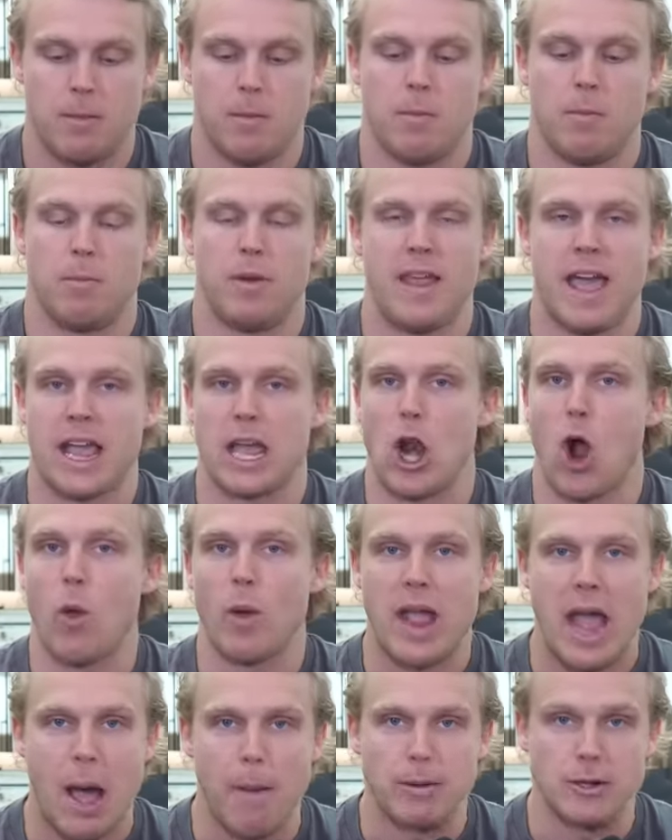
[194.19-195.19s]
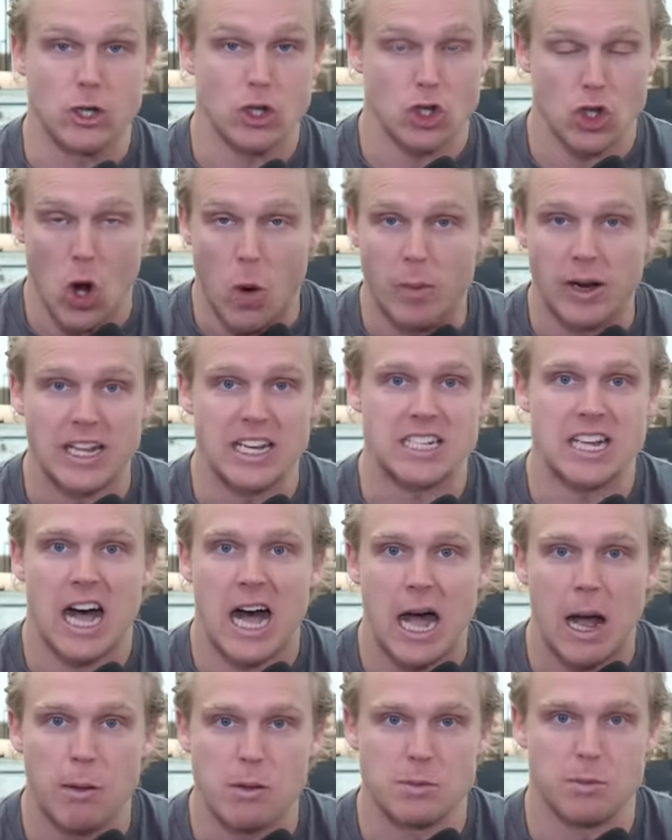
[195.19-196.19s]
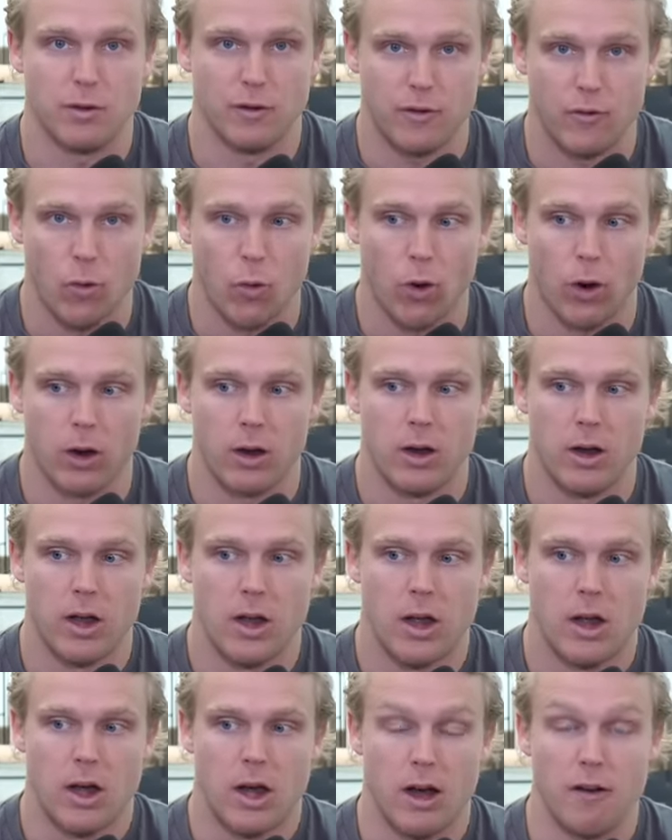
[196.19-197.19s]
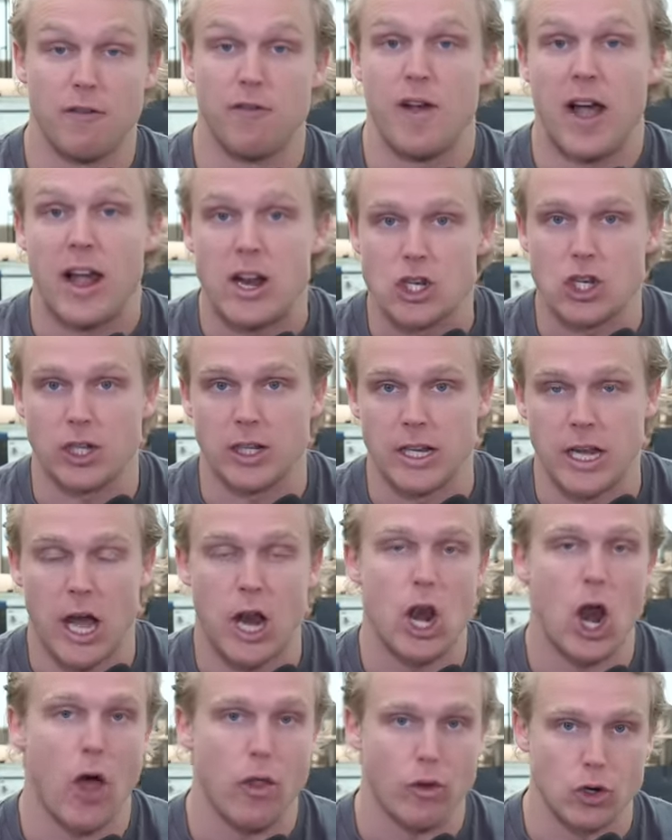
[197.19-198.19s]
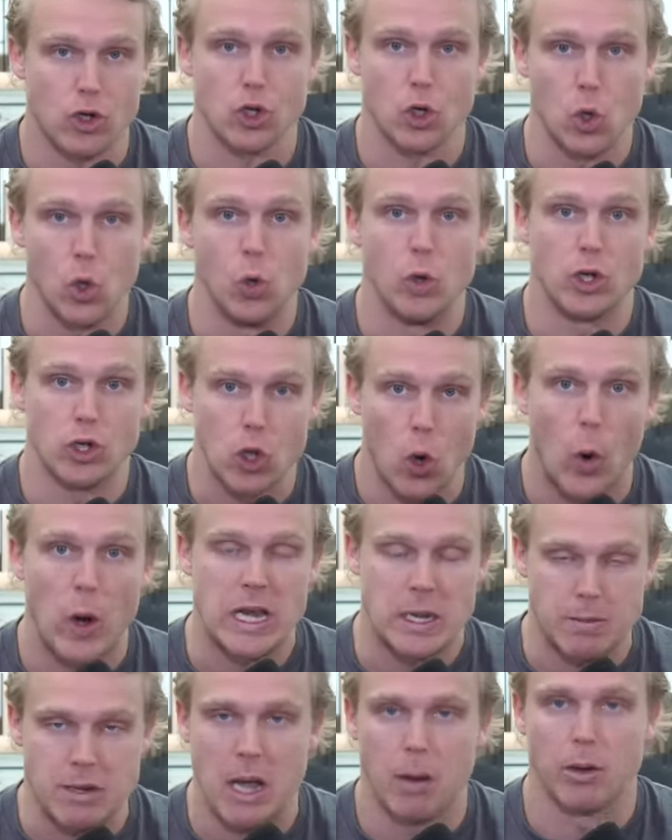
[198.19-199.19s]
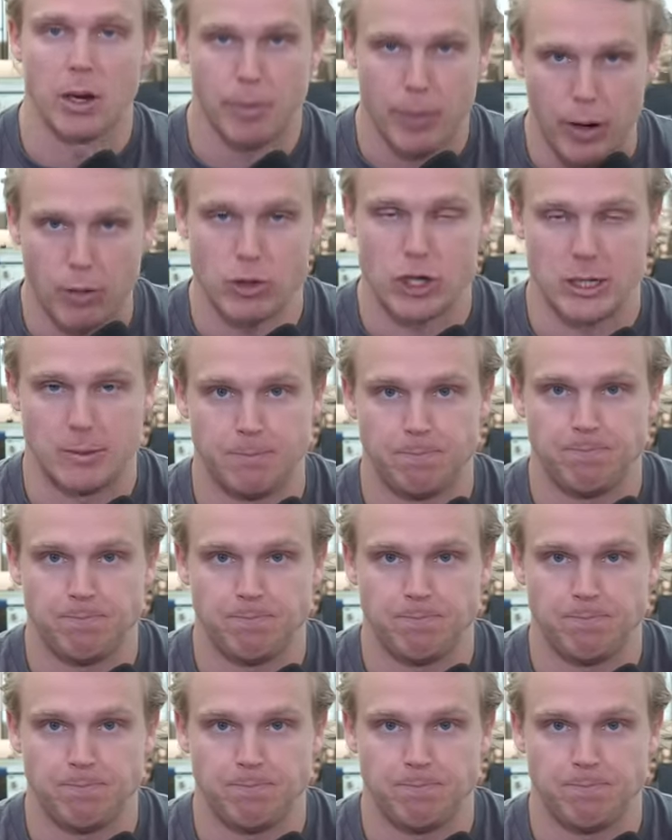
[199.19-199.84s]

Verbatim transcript: But that can only happen so many times before eventually another school is going to be able to poach him.